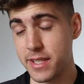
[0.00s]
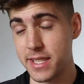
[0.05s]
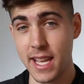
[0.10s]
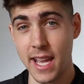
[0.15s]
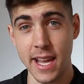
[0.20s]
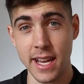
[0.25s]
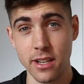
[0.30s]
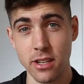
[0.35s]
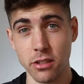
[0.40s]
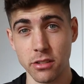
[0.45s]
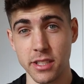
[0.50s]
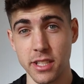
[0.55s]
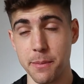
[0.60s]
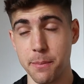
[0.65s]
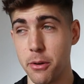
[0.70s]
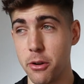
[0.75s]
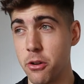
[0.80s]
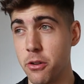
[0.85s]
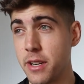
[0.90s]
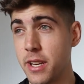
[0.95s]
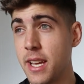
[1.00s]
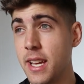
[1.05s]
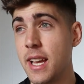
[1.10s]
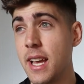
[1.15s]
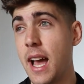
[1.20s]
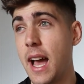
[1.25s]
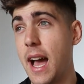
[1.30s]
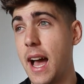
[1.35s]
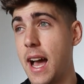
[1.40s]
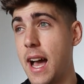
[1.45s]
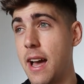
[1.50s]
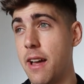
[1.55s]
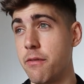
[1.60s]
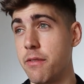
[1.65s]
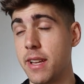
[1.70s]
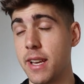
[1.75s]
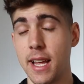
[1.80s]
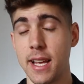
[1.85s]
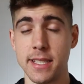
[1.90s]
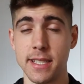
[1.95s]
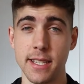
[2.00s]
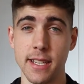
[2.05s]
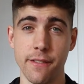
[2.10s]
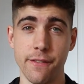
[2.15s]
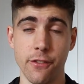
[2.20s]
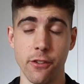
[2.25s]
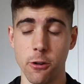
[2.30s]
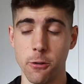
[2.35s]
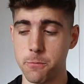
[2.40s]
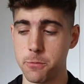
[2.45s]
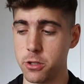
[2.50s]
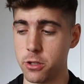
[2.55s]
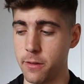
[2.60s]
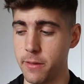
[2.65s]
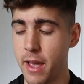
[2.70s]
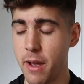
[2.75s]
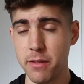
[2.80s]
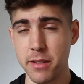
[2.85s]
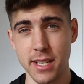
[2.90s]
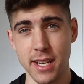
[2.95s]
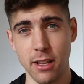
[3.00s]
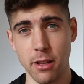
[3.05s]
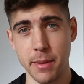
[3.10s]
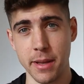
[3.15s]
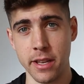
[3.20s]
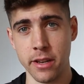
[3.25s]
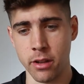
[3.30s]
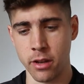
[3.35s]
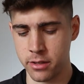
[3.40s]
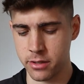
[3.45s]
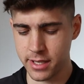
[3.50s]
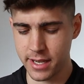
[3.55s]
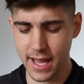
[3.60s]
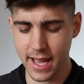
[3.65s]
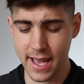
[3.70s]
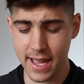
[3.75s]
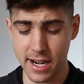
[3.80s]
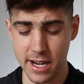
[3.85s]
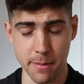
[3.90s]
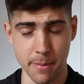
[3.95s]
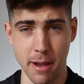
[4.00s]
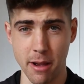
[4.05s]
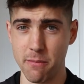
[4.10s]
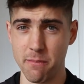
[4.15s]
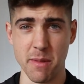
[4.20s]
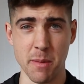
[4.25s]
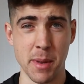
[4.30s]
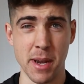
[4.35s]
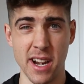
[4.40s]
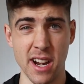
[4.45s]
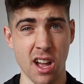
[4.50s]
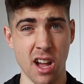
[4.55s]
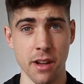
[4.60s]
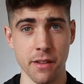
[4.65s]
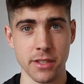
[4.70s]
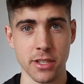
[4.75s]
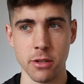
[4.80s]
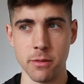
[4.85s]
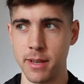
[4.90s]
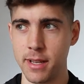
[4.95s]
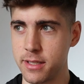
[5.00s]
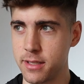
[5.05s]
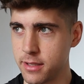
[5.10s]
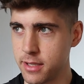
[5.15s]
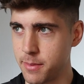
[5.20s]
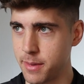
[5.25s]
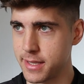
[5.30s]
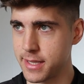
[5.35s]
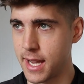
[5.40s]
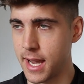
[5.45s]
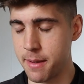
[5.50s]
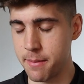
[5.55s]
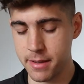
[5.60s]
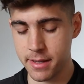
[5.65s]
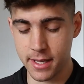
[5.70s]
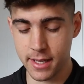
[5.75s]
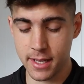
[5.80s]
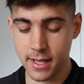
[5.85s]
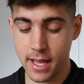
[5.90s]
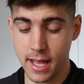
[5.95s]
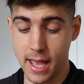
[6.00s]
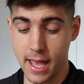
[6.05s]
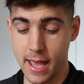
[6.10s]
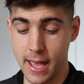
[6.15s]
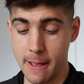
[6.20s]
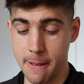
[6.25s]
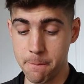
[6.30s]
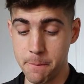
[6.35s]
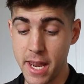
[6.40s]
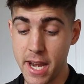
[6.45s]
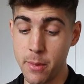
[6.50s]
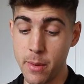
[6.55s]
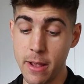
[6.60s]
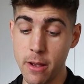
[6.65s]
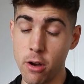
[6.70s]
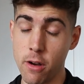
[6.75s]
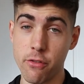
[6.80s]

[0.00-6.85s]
other side, looked at the board, and realized I did four. So that was a little bit annoying. So that added about a minute and a half, 2 minutes onto my time. But anyway,